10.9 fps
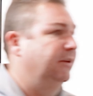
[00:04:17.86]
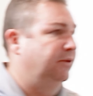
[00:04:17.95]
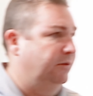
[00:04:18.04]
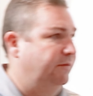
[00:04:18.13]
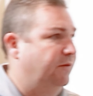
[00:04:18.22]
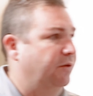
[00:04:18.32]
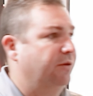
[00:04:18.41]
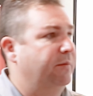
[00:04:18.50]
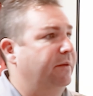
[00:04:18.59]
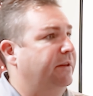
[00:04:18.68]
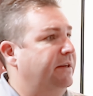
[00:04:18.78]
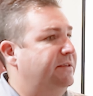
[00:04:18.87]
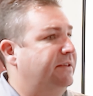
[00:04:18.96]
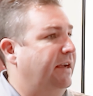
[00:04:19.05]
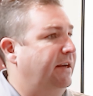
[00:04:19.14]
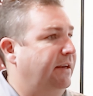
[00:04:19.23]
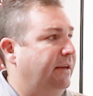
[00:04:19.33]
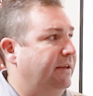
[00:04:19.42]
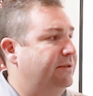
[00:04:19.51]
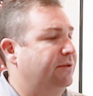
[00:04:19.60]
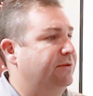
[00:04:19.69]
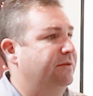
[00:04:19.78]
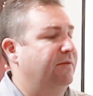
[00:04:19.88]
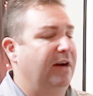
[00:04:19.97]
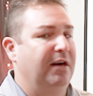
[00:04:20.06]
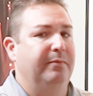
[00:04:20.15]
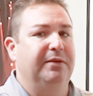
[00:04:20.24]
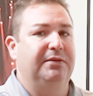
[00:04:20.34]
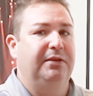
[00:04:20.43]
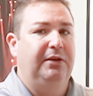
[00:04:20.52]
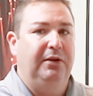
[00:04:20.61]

doing vulnerability scanning against those environments,